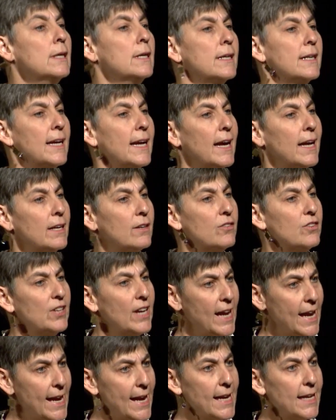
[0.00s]
can
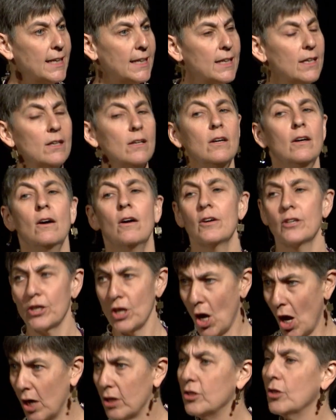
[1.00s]
take on an
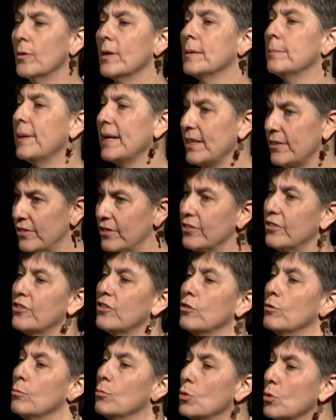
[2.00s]
ongoing basis
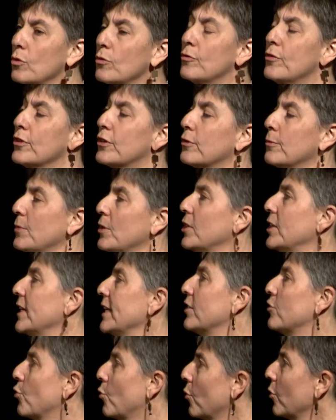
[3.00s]
to move the community
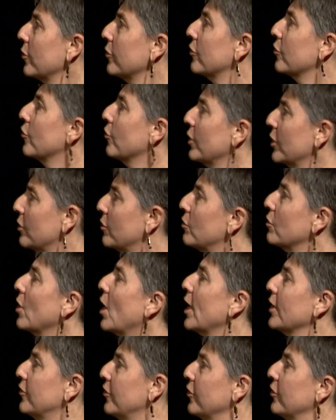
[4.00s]
towards critical
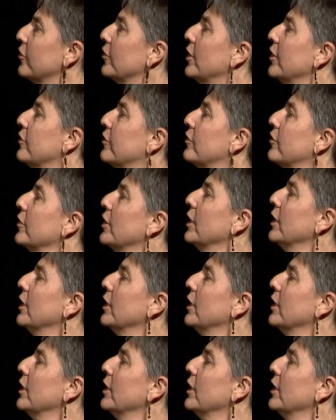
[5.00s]
consciousness.